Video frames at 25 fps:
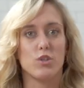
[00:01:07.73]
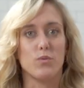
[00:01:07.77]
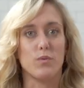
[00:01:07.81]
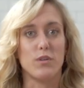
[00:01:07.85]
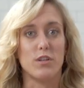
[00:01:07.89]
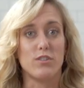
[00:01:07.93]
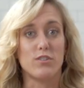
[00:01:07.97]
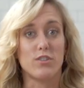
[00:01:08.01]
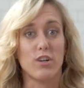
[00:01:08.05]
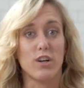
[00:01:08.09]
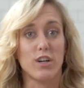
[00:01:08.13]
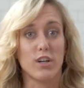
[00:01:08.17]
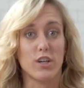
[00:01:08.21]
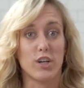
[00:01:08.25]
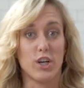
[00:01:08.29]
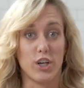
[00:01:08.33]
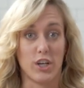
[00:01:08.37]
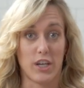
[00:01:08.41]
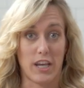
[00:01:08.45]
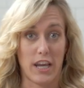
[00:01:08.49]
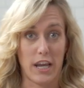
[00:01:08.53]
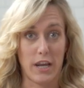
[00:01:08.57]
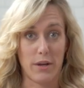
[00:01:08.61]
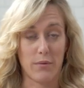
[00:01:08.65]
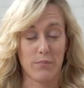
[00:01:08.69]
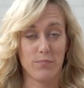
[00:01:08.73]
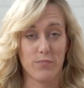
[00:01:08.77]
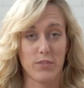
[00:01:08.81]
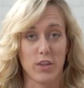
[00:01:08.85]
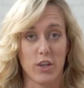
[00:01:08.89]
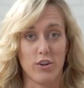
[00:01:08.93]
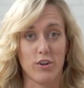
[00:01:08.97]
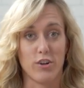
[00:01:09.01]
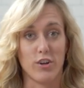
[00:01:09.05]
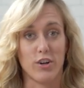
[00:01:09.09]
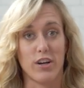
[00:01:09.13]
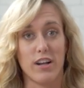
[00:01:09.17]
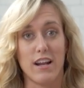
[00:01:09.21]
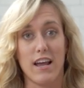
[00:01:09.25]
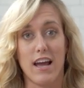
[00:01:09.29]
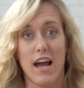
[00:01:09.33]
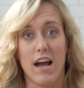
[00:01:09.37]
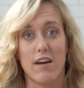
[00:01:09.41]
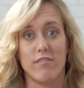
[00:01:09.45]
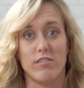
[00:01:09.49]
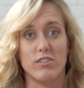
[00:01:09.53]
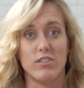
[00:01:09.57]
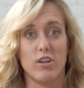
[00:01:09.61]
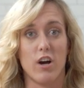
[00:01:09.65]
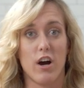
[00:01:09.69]
So when you start cooking, you're gonna
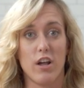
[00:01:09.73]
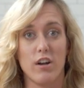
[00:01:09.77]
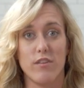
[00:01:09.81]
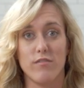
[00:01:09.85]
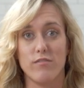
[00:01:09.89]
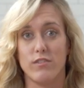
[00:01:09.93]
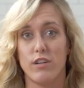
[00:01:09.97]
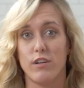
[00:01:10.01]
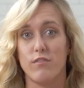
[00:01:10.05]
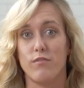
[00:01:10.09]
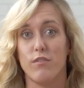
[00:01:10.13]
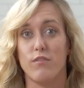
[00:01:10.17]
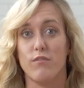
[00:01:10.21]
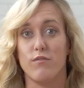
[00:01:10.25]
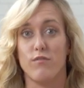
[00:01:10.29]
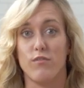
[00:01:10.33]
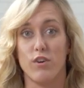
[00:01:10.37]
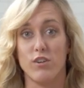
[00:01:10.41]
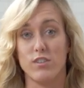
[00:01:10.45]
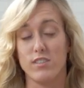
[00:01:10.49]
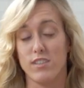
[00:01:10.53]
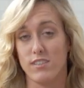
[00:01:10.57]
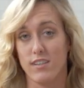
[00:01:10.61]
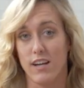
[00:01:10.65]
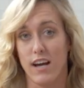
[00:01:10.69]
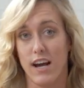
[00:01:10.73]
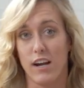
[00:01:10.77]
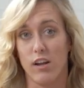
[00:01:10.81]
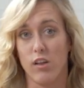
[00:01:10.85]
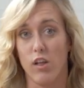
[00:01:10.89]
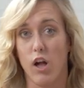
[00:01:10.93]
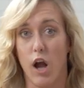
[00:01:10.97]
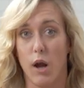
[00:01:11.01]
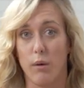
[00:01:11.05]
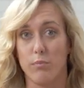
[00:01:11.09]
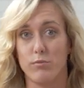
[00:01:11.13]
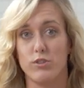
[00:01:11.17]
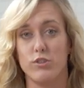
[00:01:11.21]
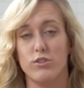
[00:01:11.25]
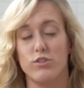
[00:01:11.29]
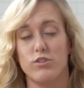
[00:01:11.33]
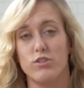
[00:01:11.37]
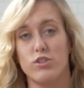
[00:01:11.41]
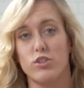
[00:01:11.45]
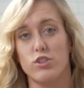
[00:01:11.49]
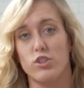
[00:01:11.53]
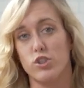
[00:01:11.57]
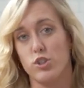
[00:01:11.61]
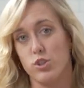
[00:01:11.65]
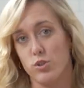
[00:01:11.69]
have a ton of different versatile options
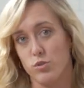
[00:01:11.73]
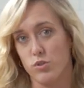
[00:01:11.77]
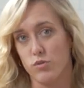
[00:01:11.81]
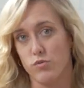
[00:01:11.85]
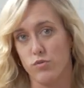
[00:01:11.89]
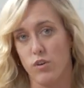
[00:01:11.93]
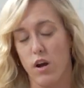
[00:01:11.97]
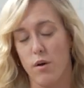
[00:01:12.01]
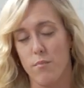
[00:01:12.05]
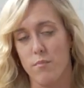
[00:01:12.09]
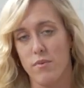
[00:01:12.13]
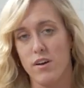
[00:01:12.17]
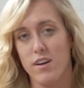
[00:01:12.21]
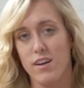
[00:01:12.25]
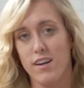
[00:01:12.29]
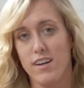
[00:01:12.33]
to choose from.